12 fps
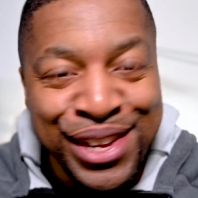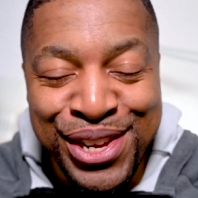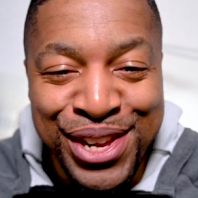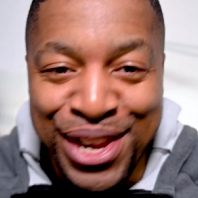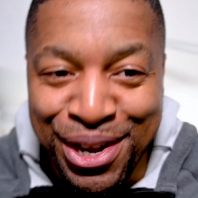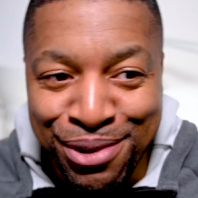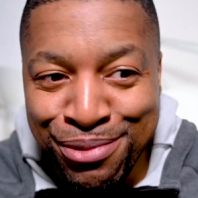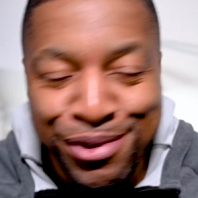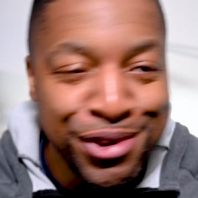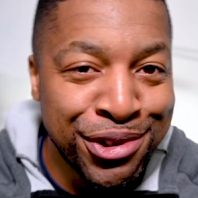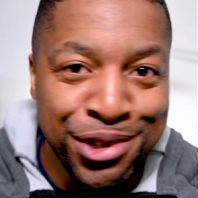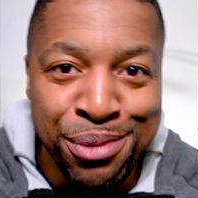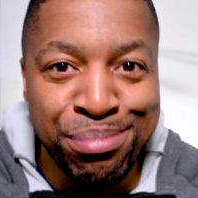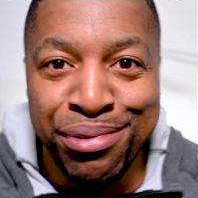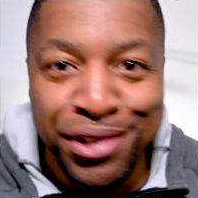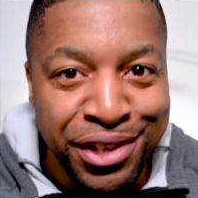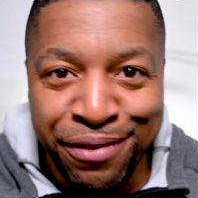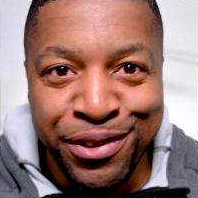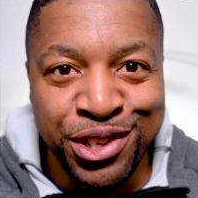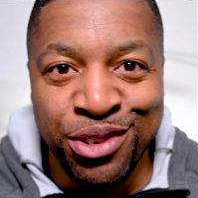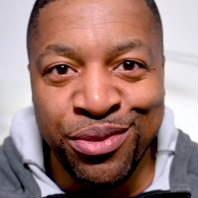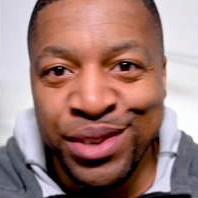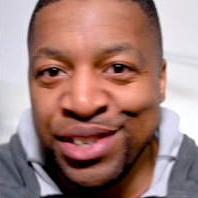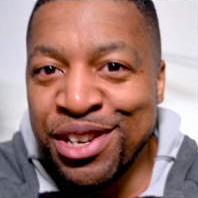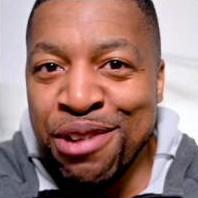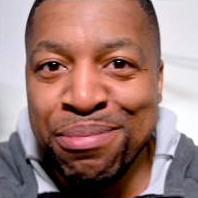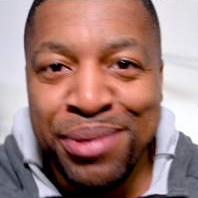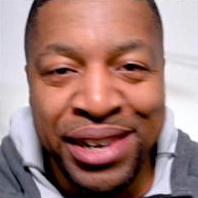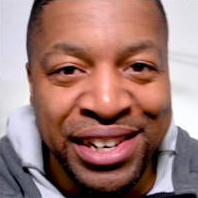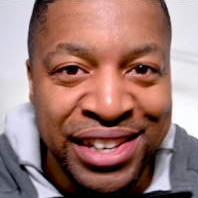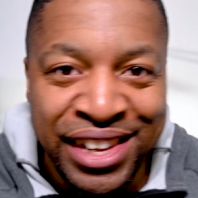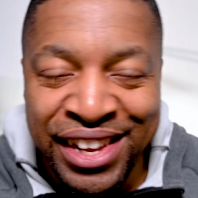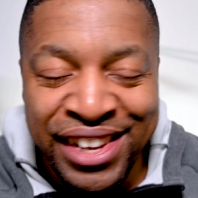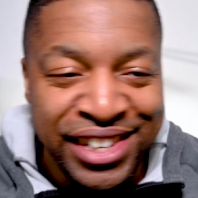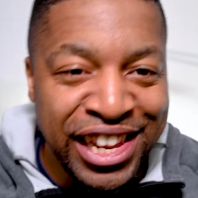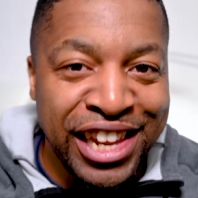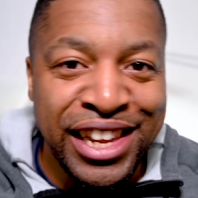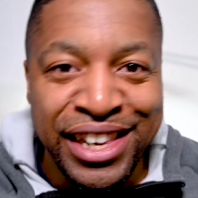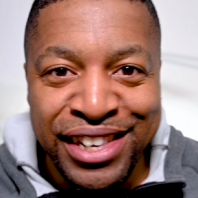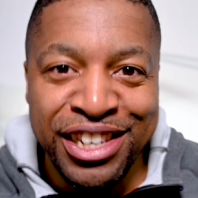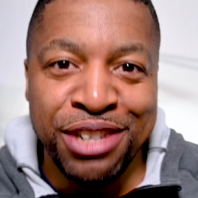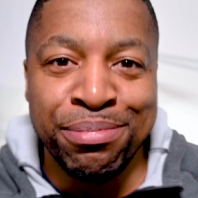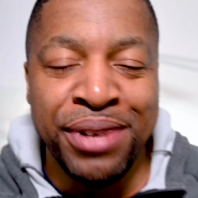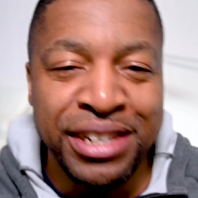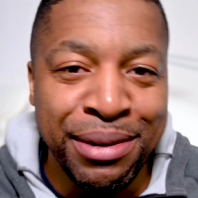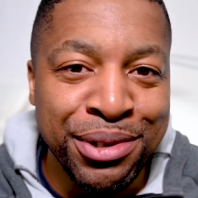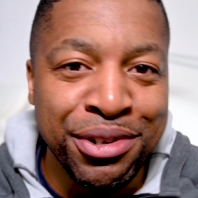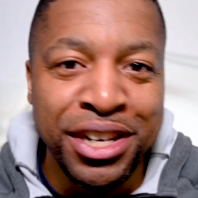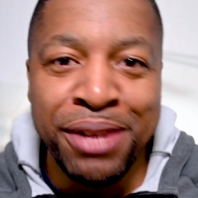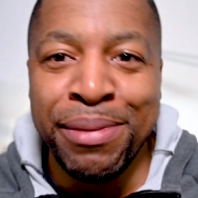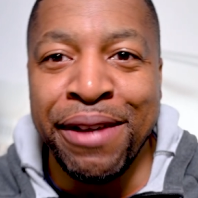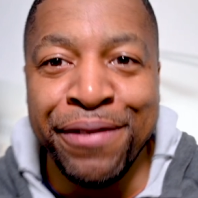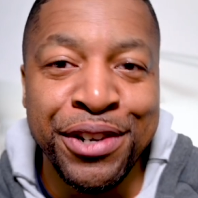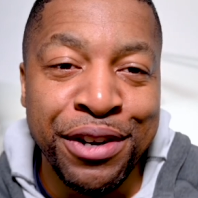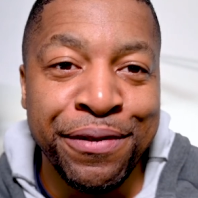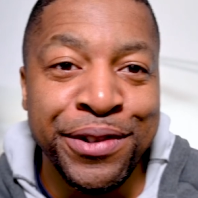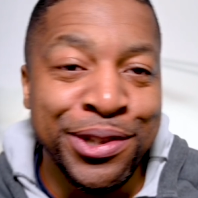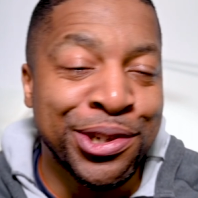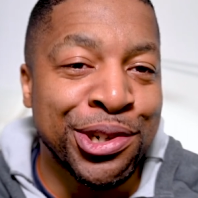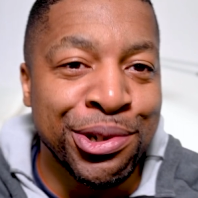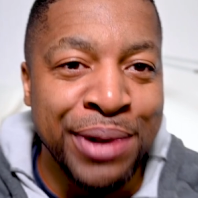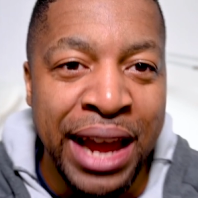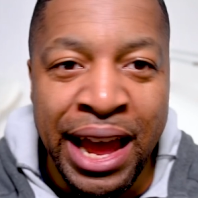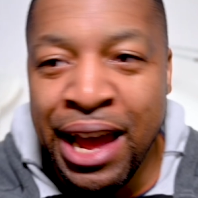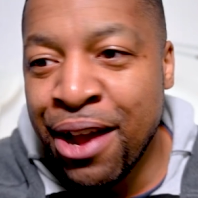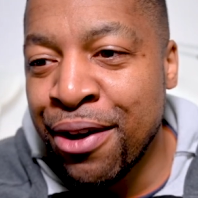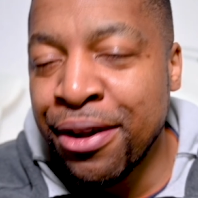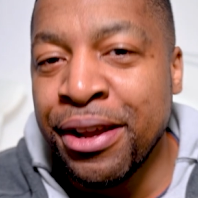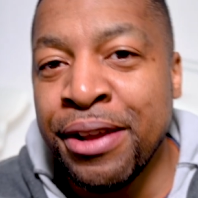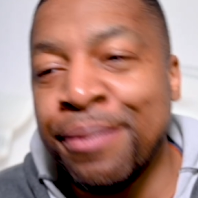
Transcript: You know, you shoot product photography. There's no point taking these points. I'm talking about photographers who shoot out.